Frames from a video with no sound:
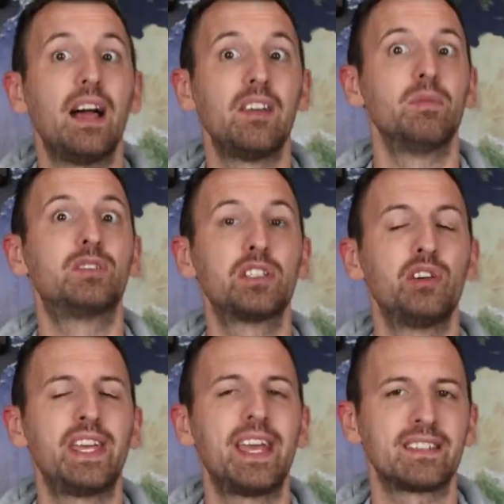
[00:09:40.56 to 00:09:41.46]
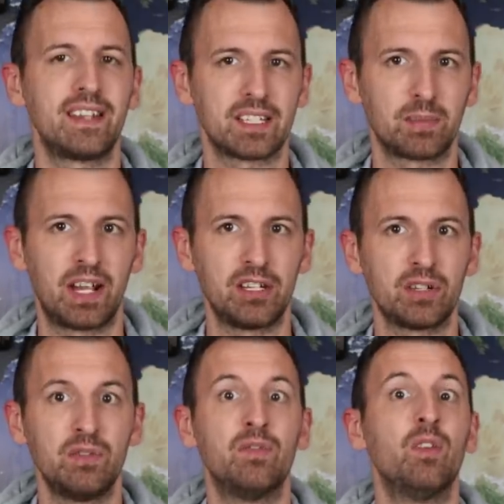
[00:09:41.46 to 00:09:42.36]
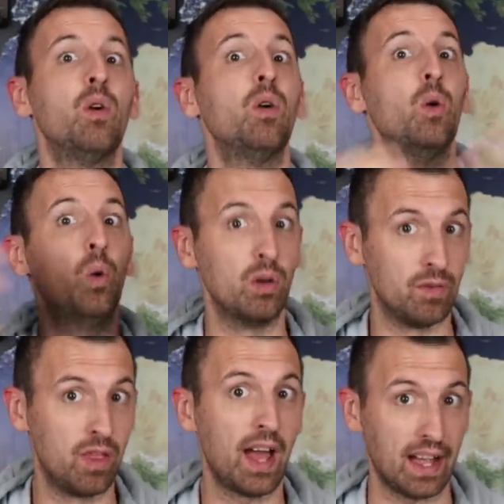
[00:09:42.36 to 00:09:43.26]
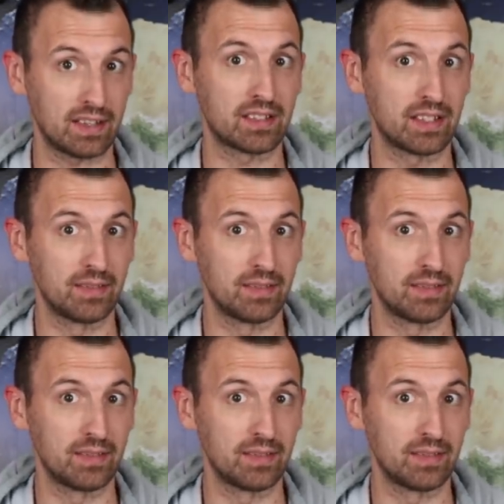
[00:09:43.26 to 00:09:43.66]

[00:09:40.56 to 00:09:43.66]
And I'm sure he has an explanation for all of that.